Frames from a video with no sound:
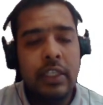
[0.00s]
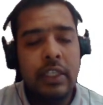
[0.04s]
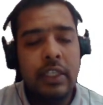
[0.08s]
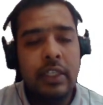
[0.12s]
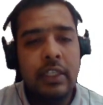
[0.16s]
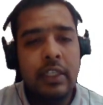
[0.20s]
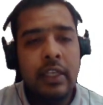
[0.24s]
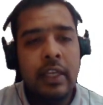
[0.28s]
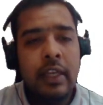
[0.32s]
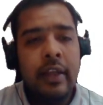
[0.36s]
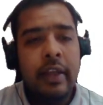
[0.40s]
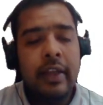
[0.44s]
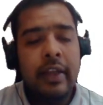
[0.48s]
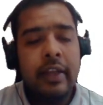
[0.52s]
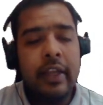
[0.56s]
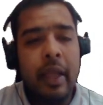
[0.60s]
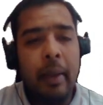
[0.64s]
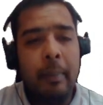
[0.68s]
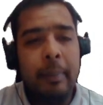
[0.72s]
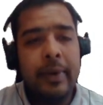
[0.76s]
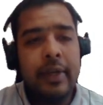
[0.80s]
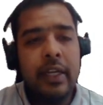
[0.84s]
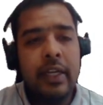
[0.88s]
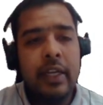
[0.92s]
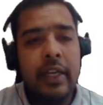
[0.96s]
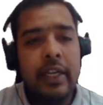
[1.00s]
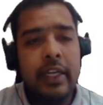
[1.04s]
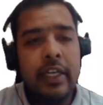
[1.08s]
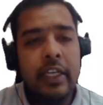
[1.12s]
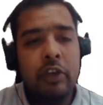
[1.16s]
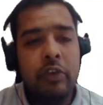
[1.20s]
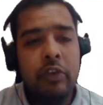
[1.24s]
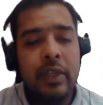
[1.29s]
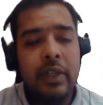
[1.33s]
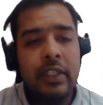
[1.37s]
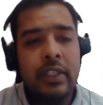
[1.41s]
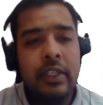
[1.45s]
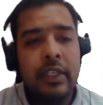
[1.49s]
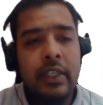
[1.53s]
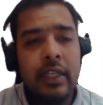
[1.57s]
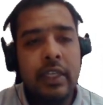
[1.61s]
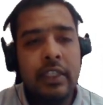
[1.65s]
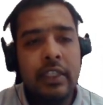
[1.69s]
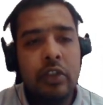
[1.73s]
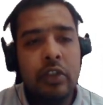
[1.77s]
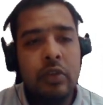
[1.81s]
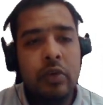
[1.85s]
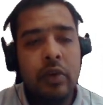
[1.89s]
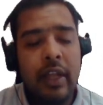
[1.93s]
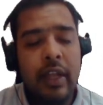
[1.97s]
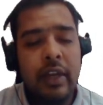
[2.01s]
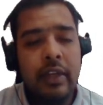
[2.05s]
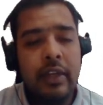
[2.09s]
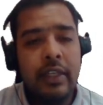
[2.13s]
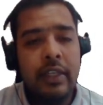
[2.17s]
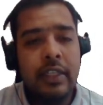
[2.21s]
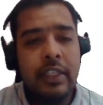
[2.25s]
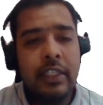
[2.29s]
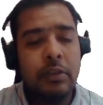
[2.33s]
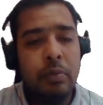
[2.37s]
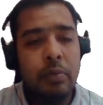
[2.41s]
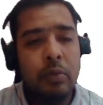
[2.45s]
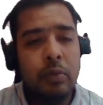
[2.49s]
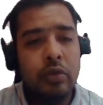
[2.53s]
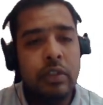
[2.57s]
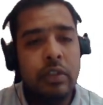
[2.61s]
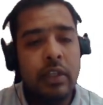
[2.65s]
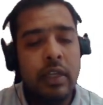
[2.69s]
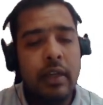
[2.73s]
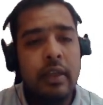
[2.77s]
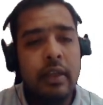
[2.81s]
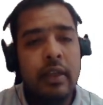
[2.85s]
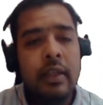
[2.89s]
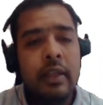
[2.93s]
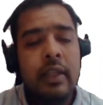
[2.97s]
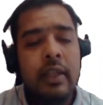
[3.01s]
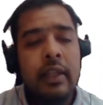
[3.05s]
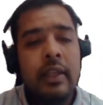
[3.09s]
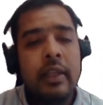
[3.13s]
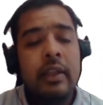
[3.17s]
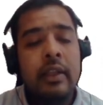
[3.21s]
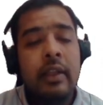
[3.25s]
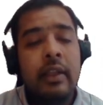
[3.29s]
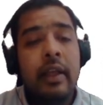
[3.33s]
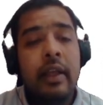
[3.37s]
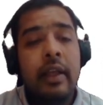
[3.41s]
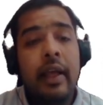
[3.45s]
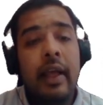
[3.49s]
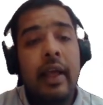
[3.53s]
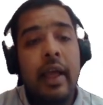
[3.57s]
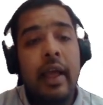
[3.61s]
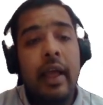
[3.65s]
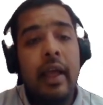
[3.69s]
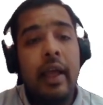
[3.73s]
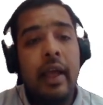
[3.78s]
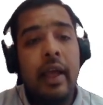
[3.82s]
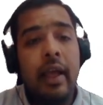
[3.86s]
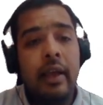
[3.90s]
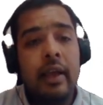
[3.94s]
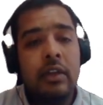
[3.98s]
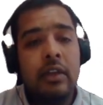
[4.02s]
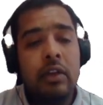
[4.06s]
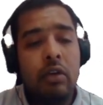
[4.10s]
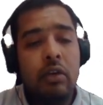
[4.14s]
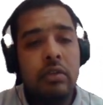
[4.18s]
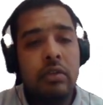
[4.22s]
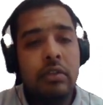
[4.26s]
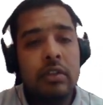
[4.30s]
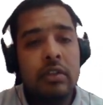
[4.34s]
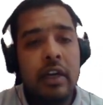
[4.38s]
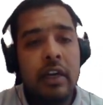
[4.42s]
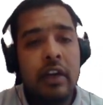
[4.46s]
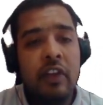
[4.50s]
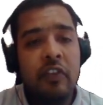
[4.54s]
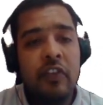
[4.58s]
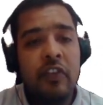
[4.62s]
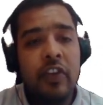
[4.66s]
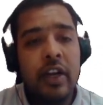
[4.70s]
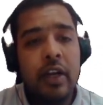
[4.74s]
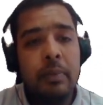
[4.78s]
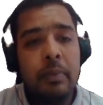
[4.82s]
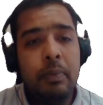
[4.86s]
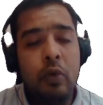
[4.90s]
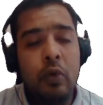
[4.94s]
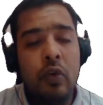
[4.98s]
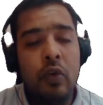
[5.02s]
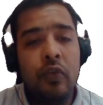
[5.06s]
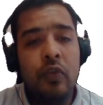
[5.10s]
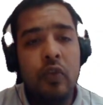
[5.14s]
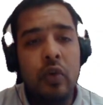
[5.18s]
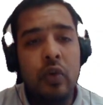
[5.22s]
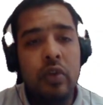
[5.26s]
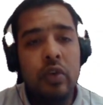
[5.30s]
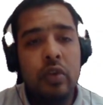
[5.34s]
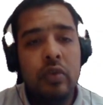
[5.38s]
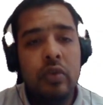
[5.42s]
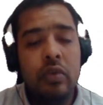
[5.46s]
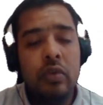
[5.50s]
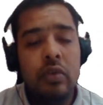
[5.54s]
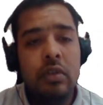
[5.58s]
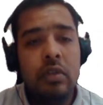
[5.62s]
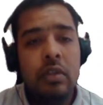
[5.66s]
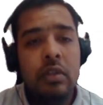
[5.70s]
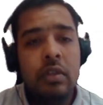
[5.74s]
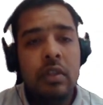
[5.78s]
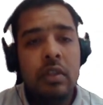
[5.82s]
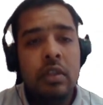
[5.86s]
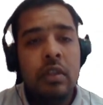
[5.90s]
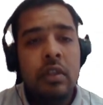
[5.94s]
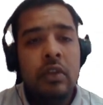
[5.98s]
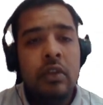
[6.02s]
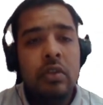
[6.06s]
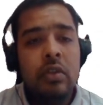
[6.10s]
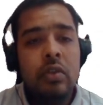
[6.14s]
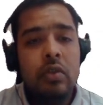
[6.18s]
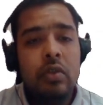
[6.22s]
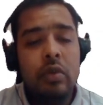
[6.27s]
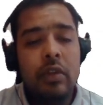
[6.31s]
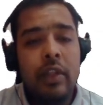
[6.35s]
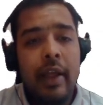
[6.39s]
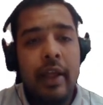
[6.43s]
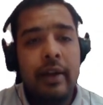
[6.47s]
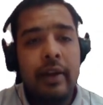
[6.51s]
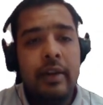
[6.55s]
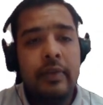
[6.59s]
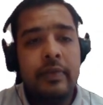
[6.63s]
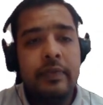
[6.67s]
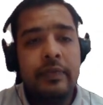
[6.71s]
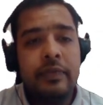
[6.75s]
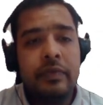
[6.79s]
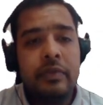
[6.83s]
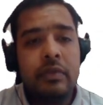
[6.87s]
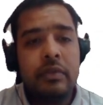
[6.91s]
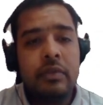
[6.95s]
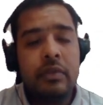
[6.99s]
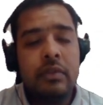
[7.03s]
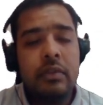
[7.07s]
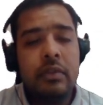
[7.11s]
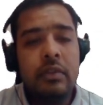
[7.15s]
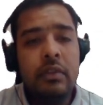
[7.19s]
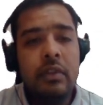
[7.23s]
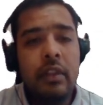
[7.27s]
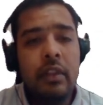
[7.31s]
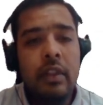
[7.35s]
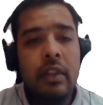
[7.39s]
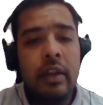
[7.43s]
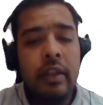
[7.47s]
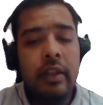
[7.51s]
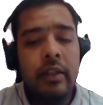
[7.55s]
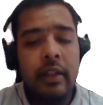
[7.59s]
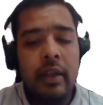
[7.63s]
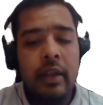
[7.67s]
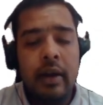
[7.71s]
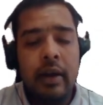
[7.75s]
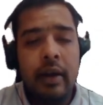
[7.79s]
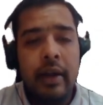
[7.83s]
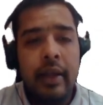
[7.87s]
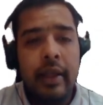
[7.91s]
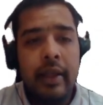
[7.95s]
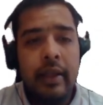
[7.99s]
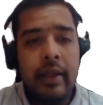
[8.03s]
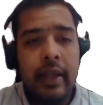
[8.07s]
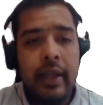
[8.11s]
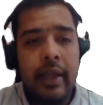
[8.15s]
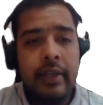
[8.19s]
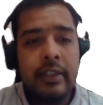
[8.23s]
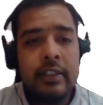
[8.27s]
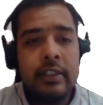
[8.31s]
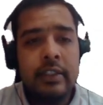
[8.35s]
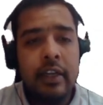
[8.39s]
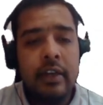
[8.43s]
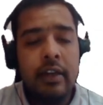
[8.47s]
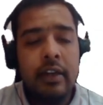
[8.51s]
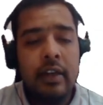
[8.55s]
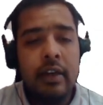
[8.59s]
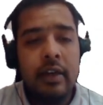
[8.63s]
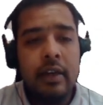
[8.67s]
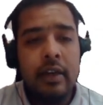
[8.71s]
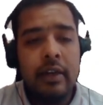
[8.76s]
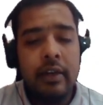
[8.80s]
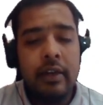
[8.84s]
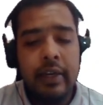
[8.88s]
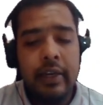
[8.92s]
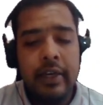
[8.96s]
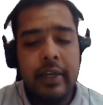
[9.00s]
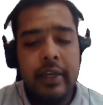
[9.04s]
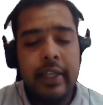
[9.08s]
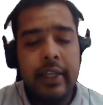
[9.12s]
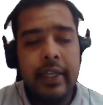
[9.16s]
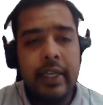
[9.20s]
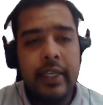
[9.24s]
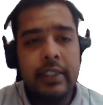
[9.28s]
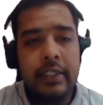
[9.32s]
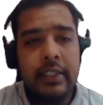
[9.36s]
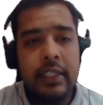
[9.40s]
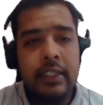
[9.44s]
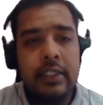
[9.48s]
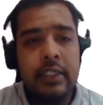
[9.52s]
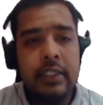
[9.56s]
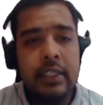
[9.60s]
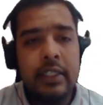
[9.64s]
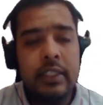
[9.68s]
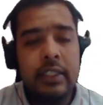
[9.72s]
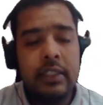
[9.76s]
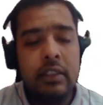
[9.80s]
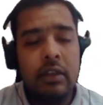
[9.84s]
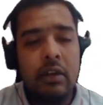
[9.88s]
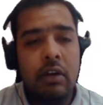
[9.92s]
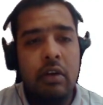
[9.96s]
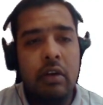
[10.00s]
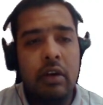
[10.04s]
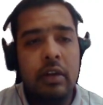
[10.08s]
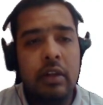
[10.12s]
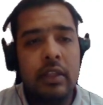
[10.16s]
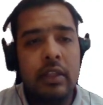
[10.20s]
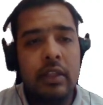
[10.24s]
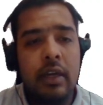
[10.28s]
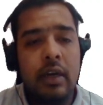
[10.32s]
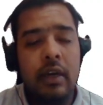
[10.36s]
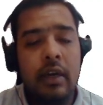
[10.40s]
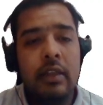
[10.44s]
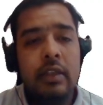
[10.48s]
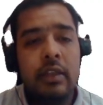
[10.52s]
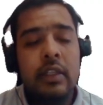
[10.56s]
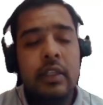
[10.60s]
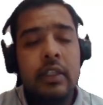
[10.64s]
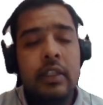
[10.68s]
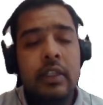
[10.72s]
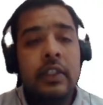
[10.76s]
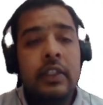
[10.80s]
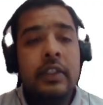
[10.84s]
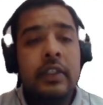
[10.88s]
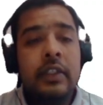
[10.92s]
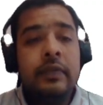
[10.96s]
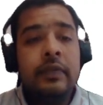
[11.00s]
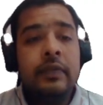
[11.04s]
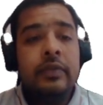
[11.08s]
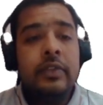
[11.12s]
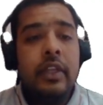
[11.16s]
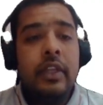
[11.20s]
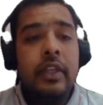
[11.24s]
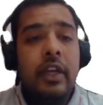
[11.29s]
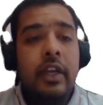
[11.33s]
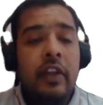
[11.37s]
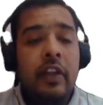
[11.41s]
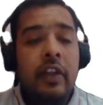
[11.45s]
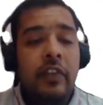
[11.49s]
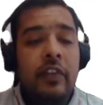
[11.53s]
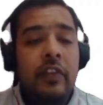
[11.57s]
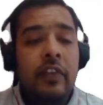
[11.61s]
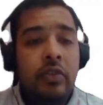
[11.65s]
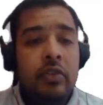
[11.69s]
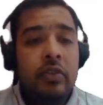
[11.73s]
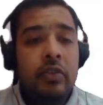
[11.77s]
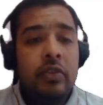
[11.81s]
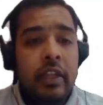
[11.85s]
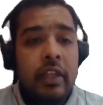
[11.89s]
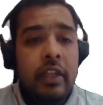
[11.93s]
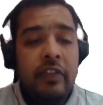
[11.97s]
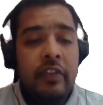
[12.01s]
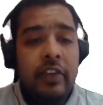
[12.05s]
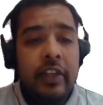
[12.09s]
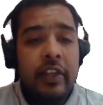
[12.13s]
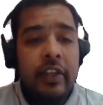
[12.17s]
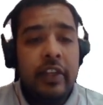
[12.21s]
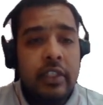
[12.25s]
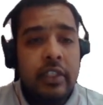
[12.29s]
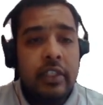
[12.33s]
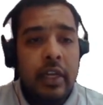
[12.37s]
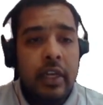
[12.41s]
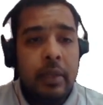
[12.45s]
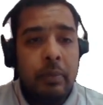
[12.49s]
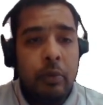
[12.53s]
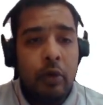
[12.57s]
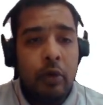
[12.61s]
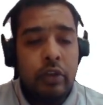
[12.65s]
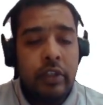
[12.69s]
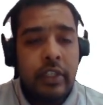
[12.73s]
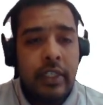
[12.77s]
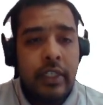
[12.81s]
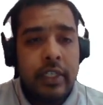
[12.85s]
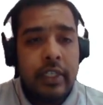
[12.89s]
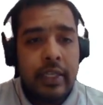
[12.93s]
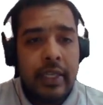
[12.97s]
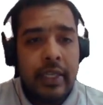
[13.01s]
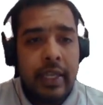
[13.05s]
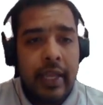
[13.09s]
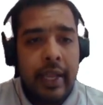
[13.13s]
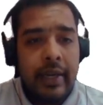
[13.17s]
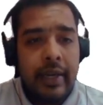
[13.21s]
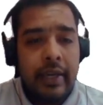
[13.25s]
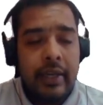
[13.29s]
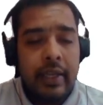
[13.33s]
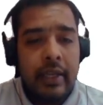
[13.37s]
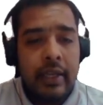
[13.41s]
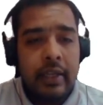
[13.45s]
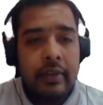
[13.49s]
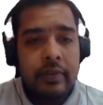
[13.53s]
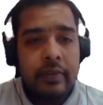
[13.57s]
its capital adequacy ratio and risk exposure across the different portfolio, so that the external rating agencies or the individual investor depositor can